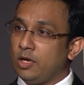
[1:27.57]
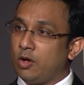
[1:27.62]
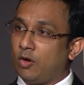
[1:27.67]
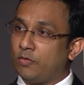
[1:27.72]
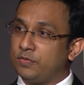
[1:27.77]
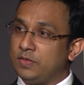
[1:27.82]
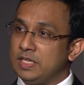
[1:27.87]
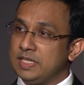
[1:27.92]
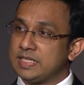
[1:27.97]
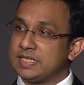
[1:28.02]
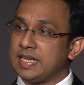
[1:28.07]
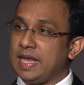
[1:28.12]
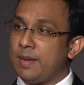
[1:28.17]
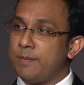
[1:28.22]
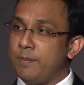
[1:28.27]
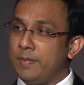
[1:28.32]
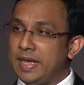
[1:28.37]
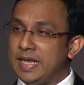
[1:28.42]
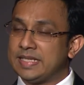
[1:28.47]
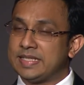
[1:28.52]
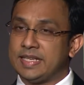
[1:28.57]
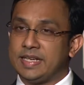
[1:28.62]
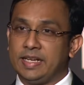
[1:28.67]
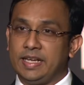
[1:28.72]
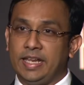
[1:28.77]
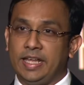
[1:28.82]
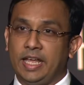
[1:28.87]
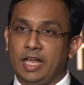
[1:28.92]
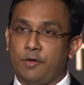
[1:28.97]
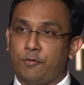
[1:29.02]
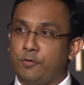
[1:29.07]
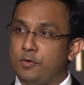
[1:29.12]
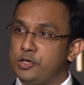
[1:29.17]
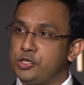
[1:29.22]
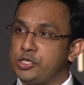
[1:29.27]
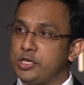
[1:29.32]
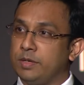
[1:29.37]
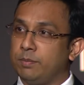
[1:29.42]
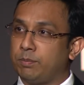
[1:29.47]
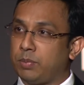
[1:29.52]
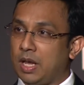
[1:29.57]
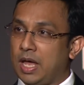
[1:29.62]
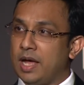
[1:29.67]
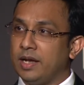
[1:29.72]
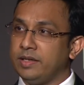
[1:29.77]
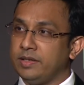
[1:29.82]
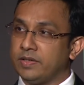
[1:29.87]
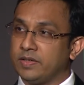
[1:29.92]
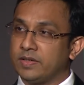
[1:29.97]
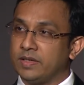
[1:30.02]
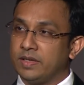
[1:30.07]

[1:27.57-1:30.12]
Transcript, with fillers: of this amazingly efficient plant.